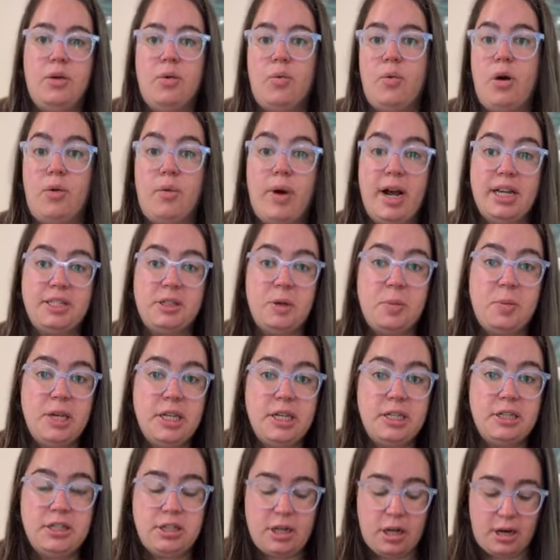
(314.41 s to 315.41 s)
what
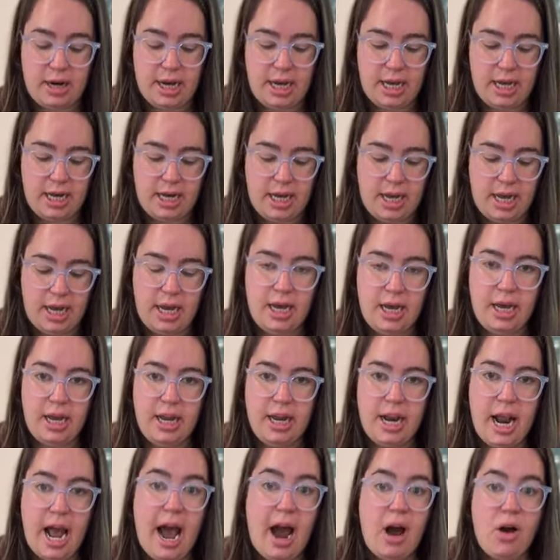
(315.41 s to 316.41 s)
recipes are in
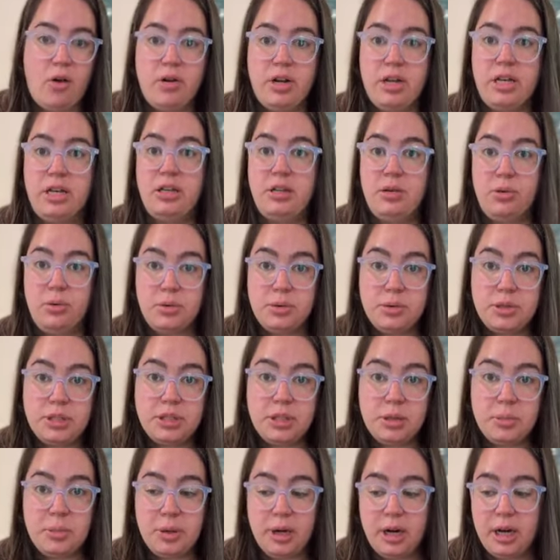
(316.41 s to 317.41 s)
it, how to
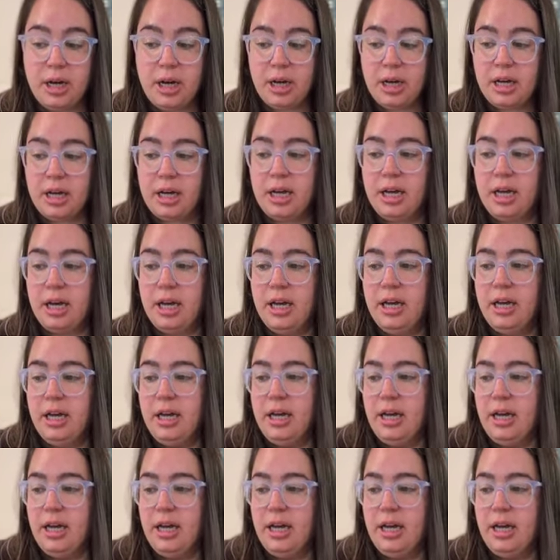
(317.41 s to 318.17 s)
use the book.